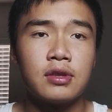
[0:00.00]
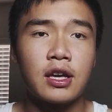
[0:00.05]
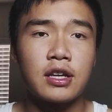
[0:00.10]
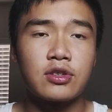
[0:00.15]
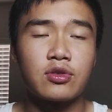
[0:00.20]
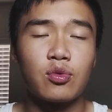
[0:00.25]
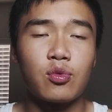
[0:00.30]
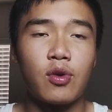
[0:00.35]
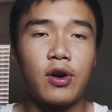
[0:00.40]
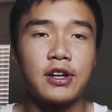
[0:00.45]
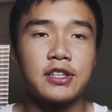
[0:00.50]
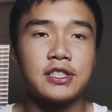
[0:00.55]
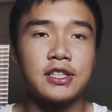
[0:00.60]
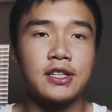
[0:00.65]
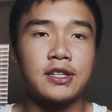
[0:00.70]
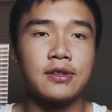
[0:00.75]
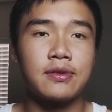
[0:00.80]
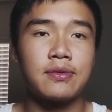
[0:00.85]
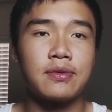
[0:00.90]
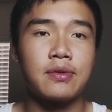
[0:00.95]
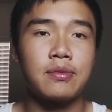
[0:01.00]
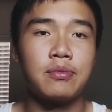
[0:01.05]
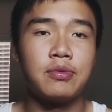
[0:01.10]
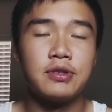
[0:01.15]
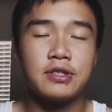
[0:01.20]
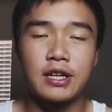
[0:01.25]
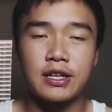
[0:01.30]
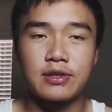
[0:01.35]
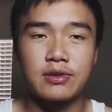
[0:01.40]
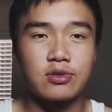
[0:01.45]
Thanks for watching.
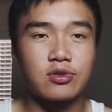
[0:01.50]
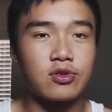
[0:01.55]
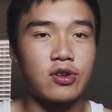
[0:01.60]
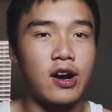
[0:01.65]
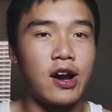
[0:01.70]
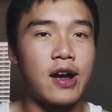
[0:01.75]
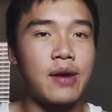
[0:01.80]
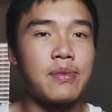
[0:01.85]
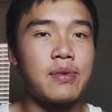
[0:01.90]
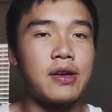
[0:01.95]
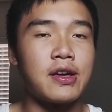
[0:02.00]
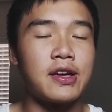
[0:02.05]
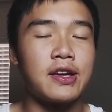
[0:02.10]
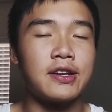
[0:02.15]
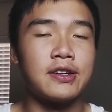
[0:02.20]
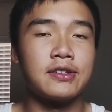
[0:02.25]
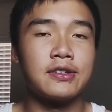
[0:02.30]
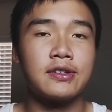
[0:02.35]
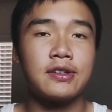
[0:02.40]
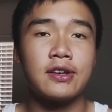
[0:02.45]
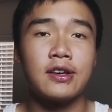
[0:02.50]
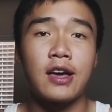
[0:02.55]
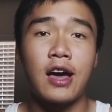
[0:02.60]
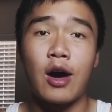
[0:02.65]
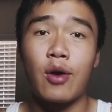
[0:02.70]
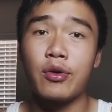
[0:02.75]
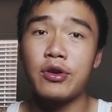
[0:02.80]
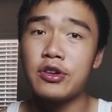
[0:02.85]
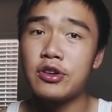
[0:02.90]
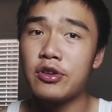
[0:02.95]
Please like, subscribe, and
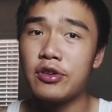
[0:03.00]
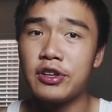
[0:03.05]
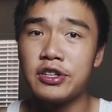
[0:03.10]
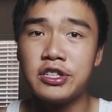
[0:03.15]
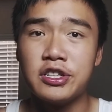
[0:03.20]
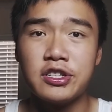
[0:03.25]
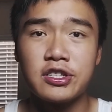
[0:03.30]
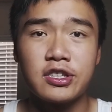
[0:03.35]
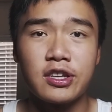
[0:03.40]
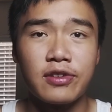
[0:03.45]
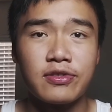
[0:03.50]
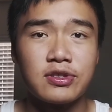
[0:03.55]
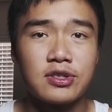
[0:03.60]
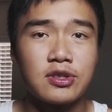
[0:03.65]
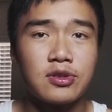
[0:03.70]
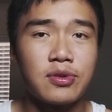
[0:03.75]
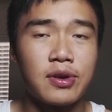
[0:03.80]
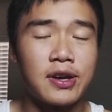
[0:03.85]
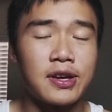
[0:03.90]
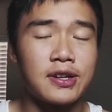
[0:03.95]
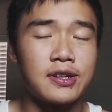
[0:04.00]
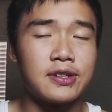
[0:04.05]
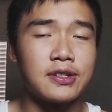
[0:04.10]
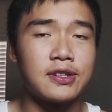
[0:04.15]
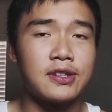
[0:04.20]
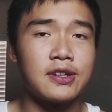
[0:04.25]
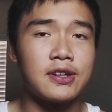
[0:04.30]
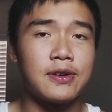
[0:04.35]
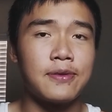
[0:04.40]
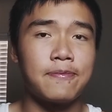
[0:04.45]
I want you to know that Jesus loves you, and